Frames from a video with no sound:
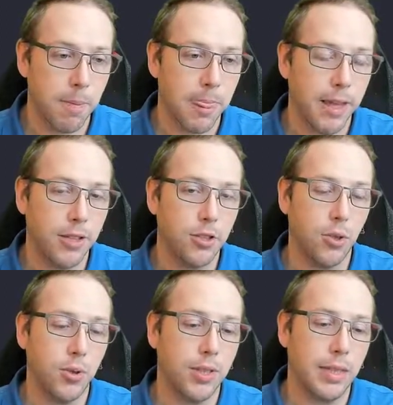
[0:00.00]
And
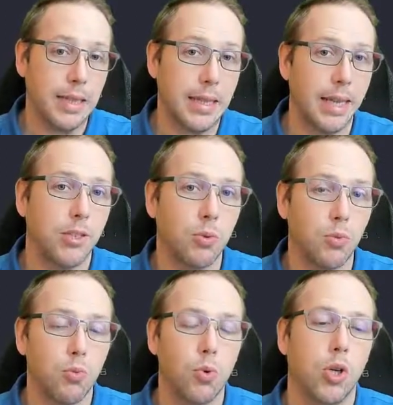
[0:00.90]
so it's less
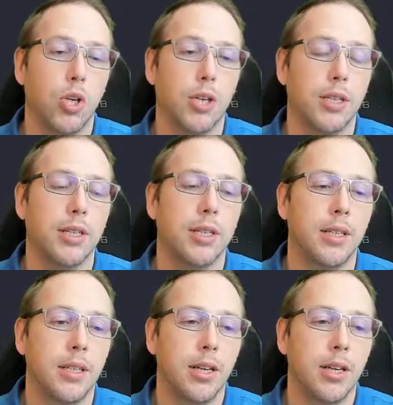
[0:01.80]
work